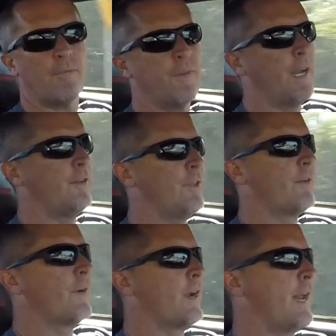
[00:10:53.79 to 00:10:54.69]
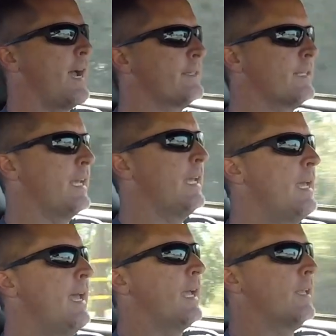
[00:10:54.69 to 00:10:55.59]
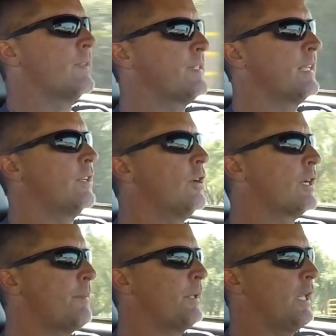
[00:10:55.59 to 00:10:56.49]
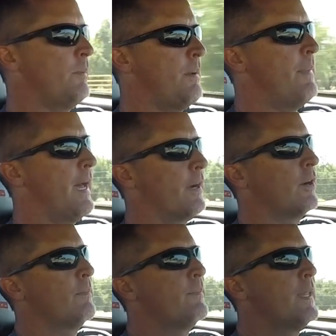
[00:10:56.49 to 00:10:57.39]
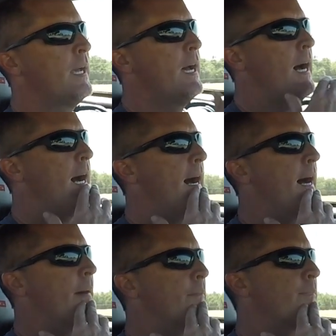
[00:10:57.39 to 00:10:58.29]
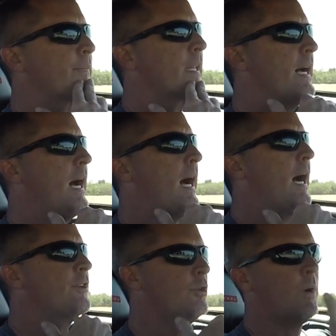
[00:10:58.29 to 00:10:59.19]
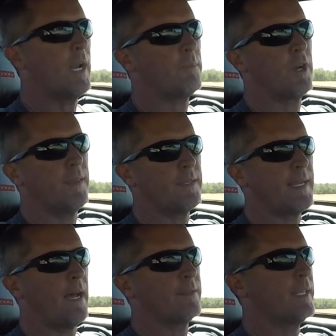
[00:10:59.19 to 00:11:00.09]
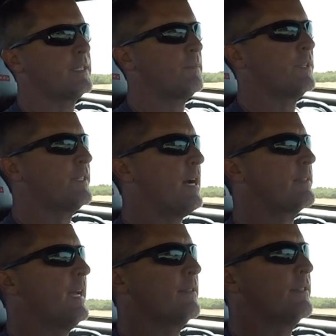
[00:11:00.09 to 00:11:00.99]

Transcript: will fit under there very nicely and get this thing to hook up a little bit better. Um, I do want to upgrade the sound system. The stock sound